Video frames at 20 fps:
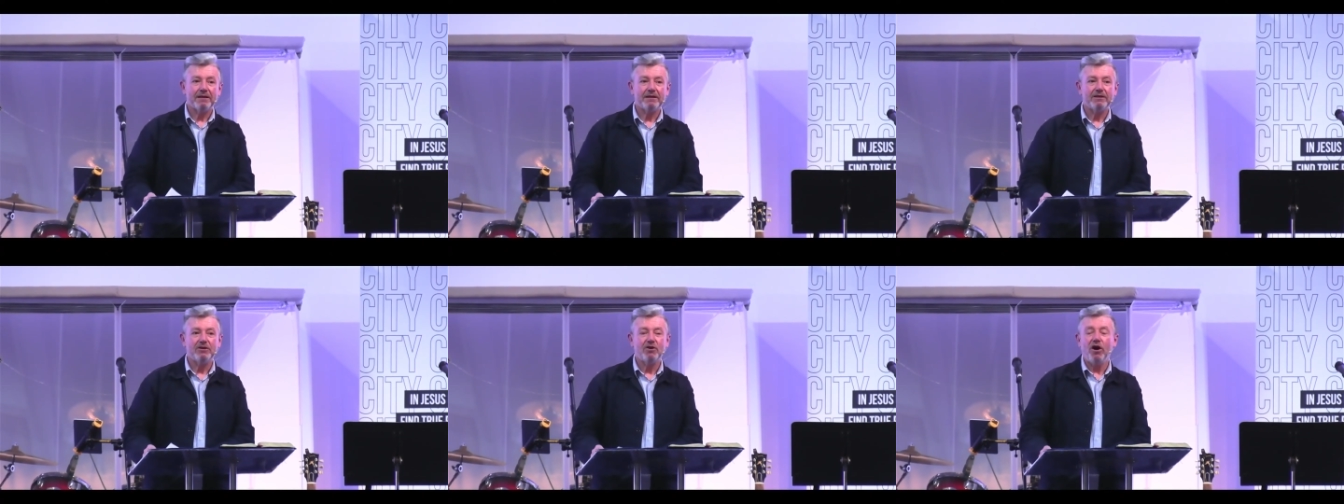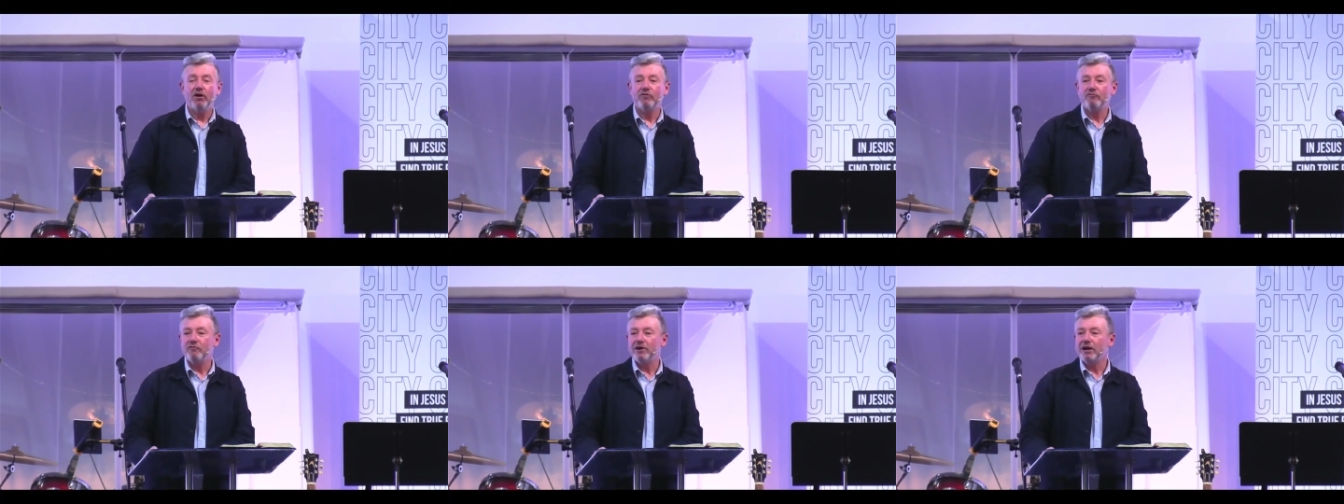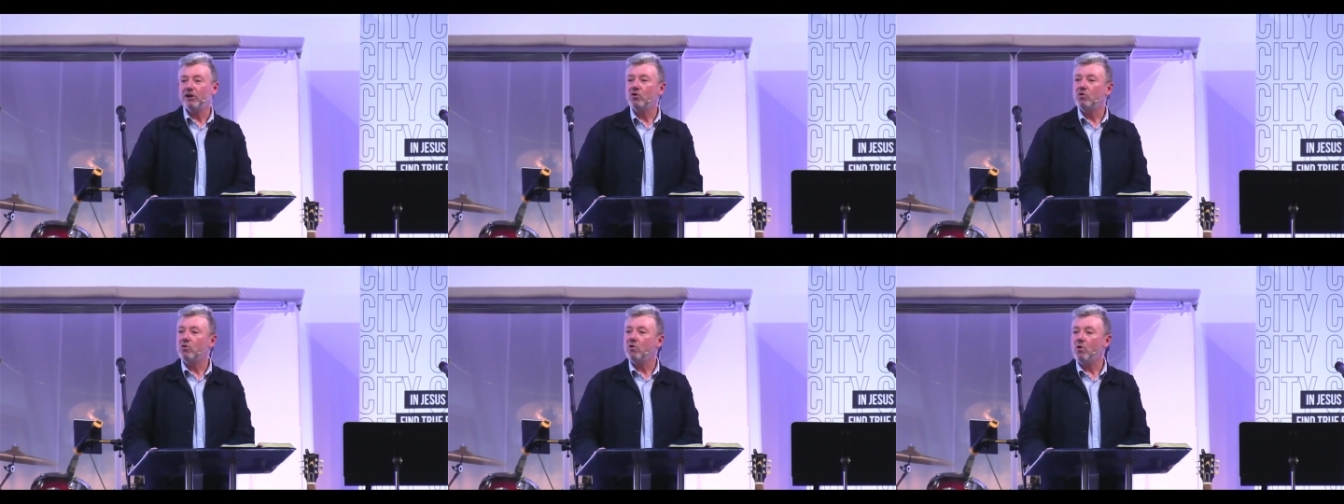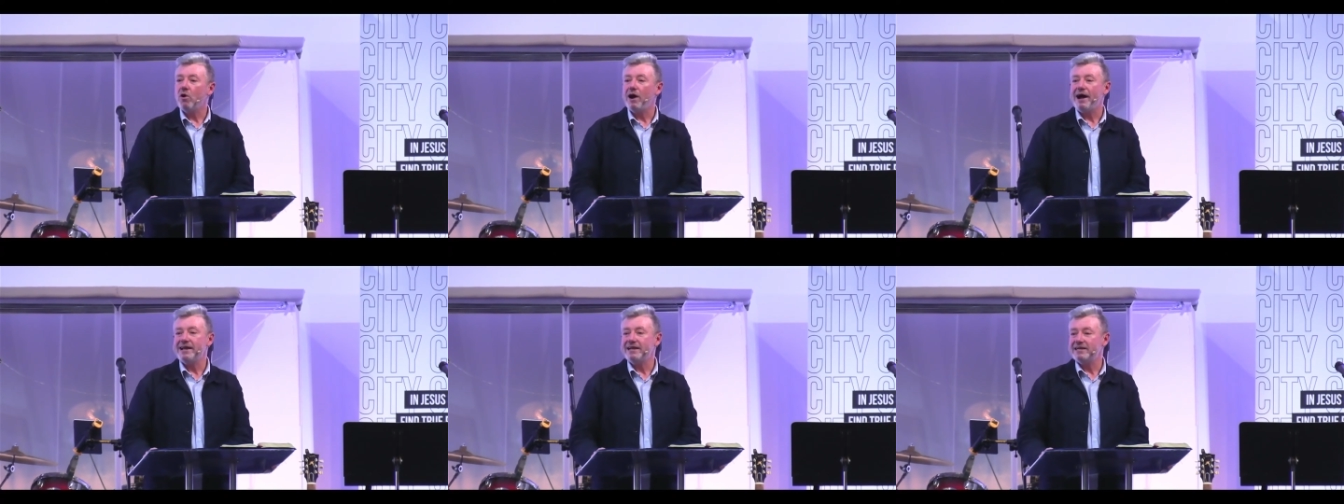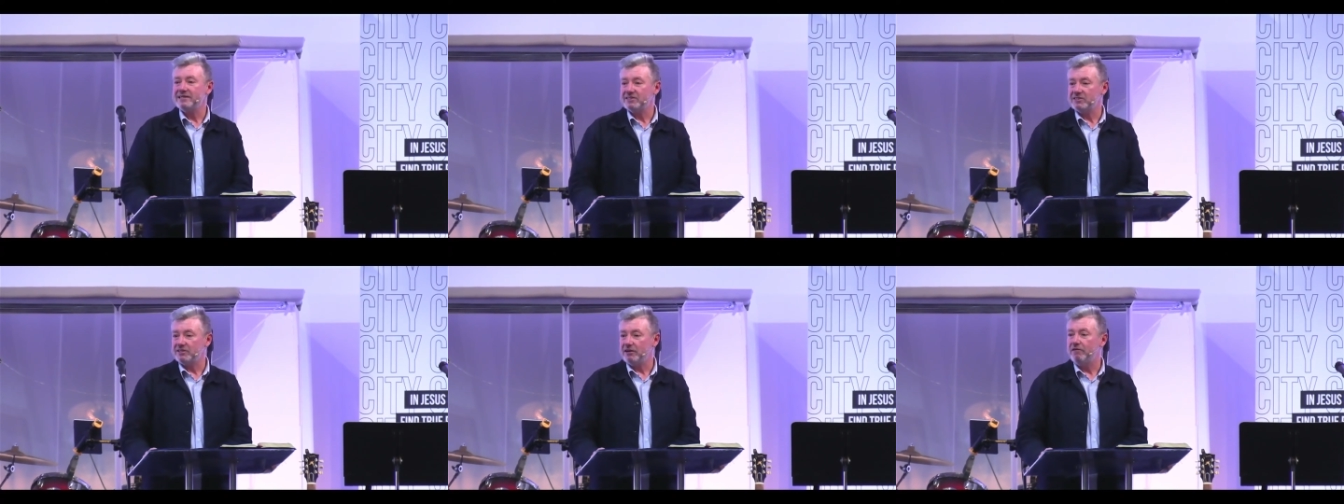God
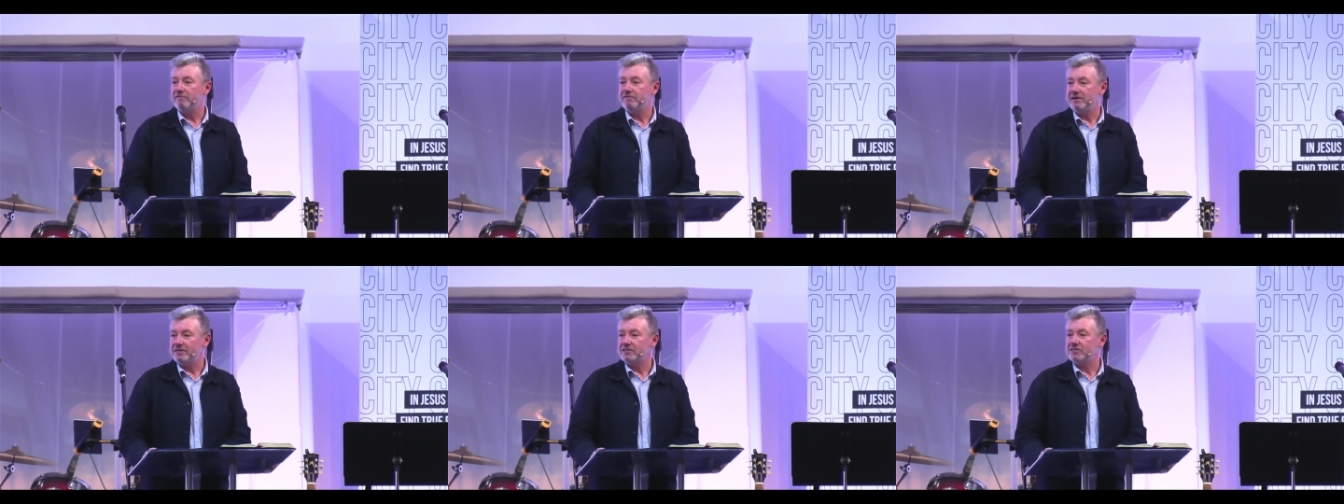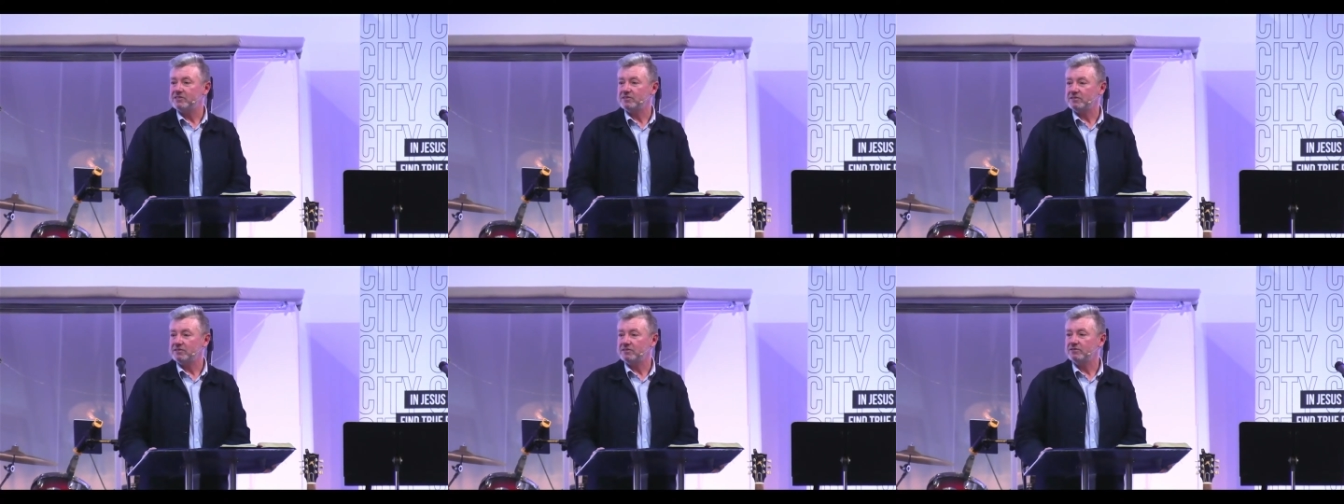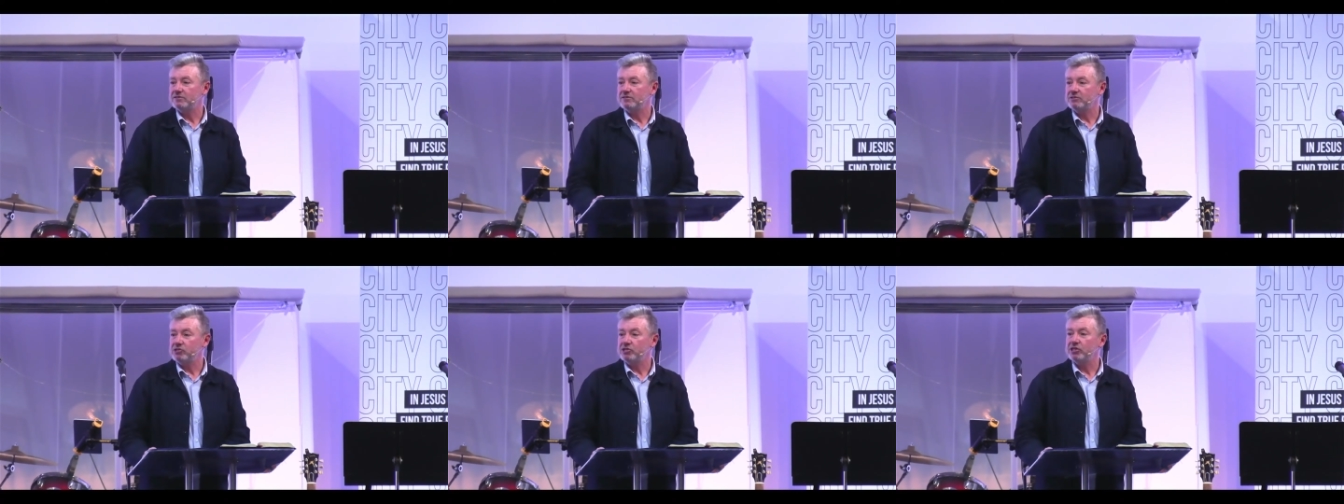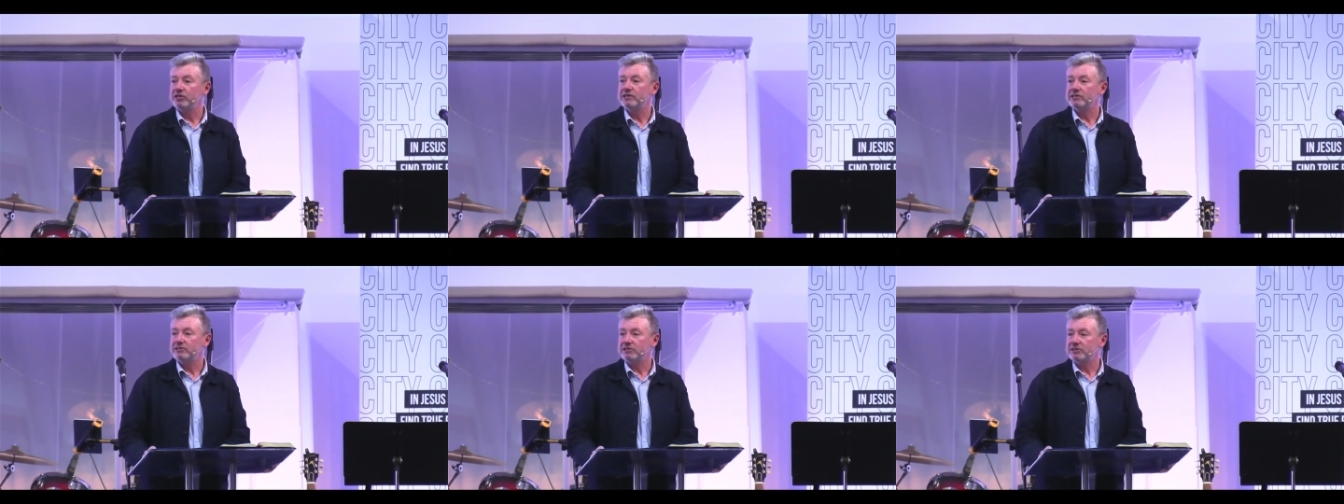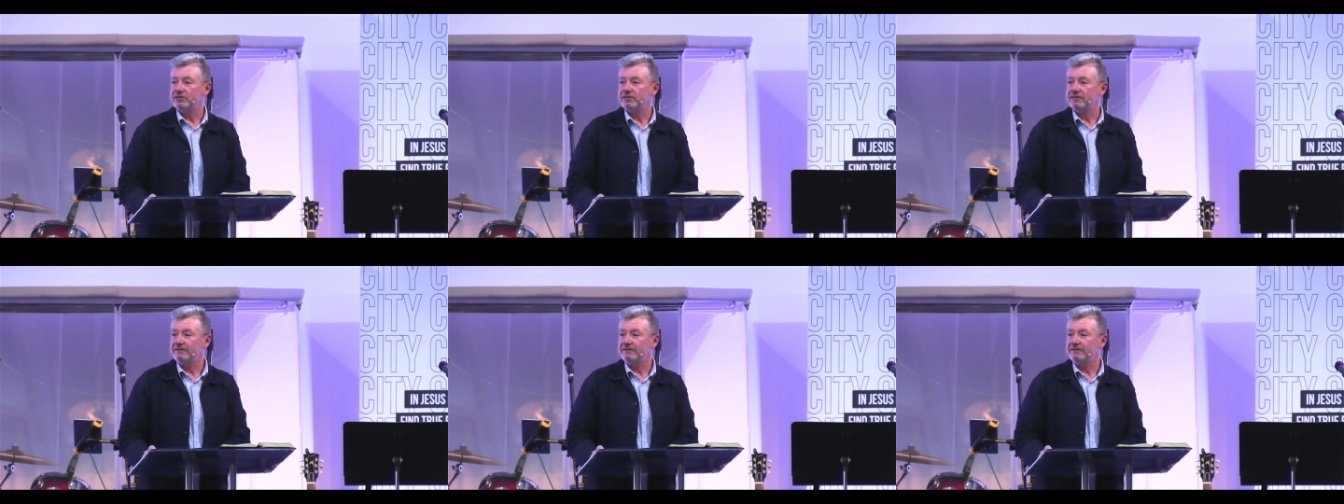requires of us, church,